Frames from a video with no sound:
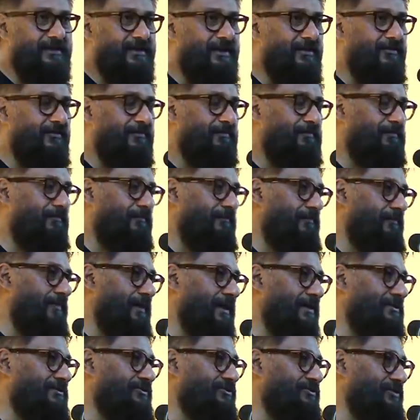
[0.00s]
an
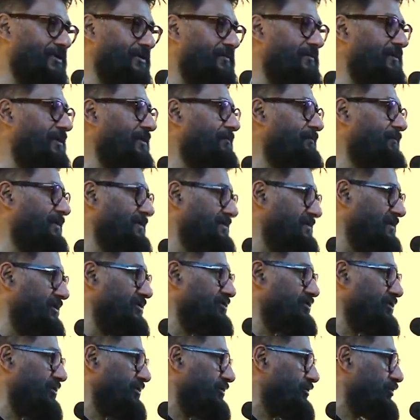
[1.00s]
extremely busy
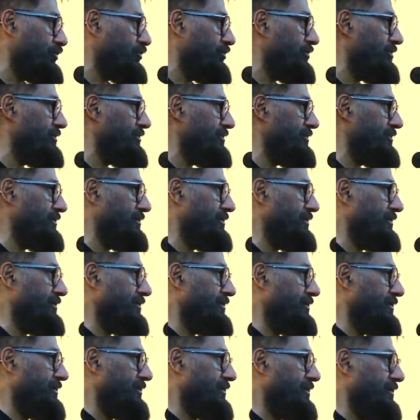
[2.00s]
schedule.
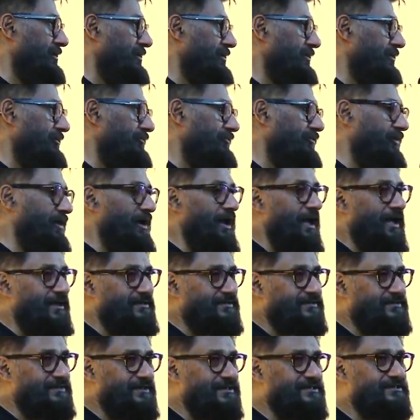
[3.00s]
For
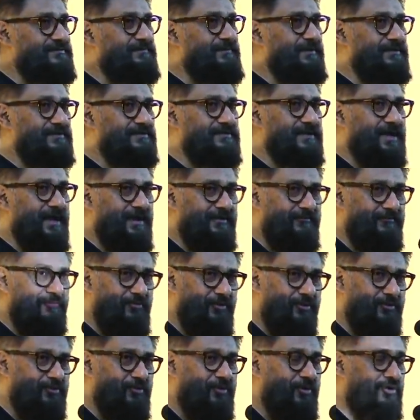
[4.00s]
last 6 months, I have
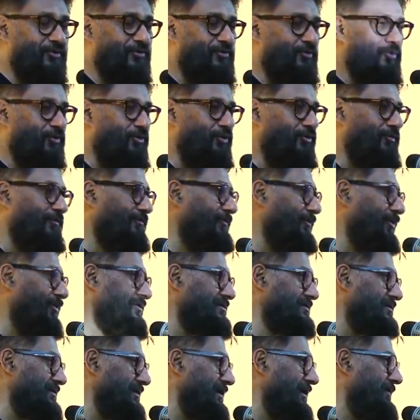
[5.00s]
not gone home, not
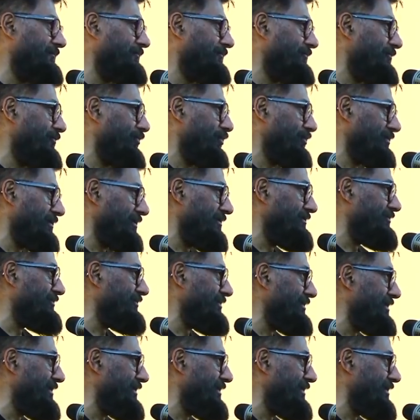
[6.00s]
slept more than 3